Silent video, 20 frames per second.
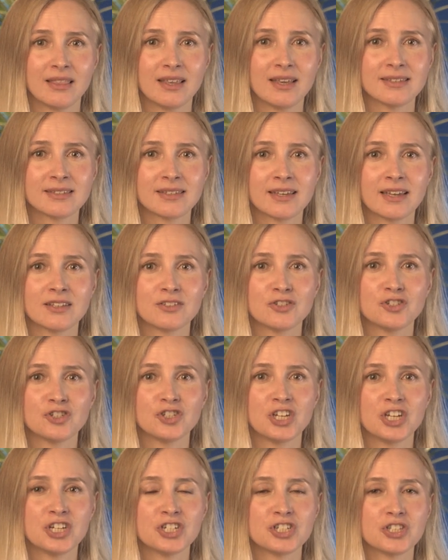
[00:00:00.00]
These can
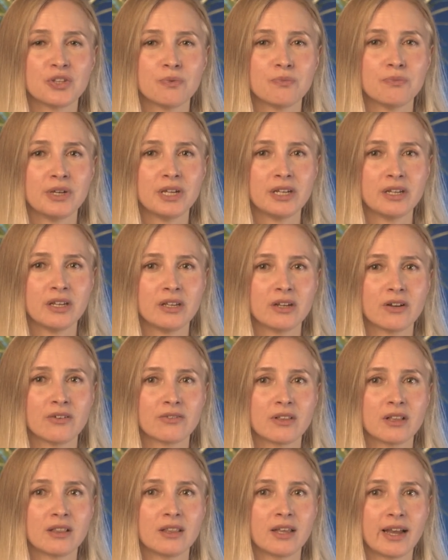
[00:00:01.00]
change the meaning
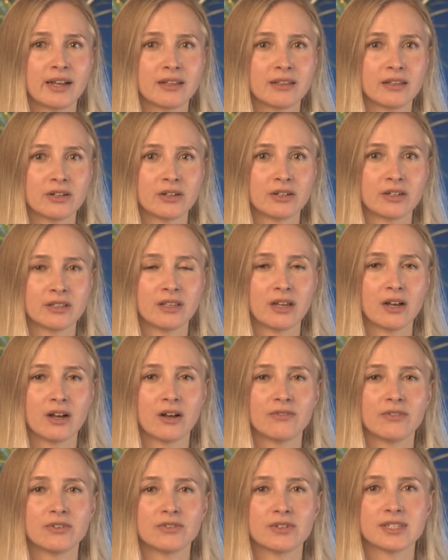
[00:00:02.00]
of the likelihood
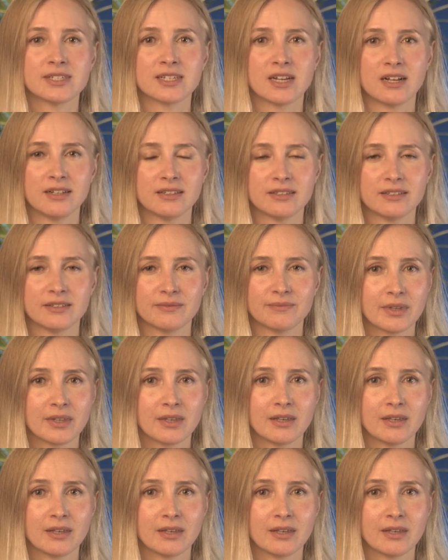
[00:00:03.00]
of the result.